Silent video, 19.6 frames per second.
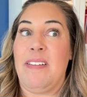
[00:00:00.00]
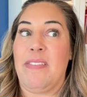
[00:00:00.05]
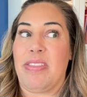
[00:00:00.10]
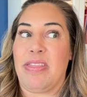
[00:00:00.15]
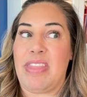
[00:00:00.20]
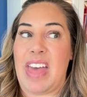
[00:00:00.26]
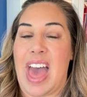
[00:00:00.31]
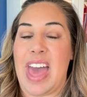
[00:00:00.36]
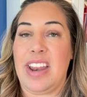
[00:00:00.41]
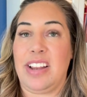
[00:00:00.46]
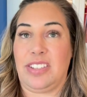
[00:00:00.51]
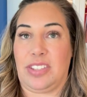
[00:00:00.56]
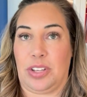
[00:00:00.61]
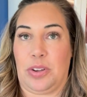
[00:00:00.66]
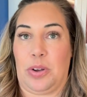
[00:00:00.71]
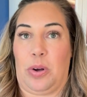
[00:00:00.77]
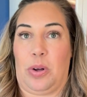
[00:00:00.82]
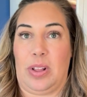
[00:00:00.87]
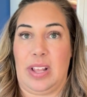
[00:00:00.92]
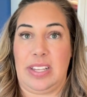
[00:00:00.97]
That is the
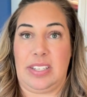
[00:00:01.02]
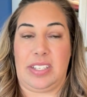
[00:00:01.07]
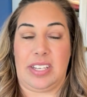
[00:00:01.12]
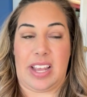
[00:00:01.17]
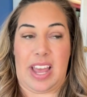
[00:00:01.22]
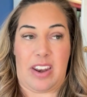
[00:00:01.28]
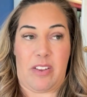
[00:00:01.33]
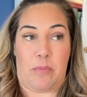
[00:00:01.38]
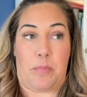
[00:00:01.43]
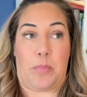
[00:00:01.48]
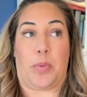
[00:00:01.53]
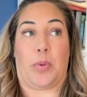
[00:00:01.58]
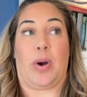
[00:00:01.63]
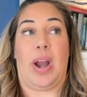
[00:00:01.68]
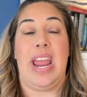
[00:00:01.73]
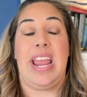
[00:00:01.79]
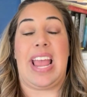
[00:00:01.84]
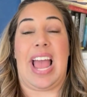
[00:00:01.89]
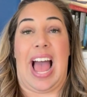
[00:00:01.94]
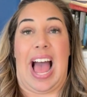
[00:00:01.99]
goal, is to kind of
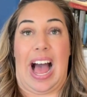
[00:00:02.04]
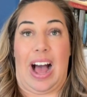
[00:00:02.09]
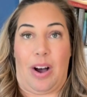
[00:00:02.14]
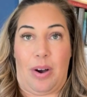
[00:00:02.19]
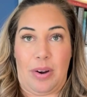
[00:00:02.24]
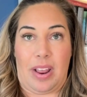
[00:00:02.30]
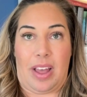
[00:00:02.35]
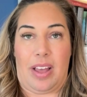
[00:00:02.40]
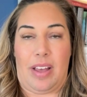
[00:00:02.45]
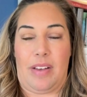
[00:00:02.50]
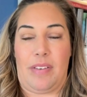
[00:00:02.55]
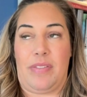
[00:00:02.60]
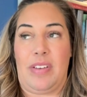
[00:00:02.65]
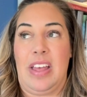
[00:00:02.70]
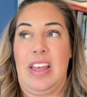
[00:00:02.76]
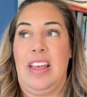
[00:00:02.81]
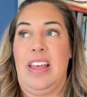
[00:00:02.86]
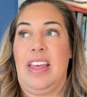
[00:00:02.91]
break out of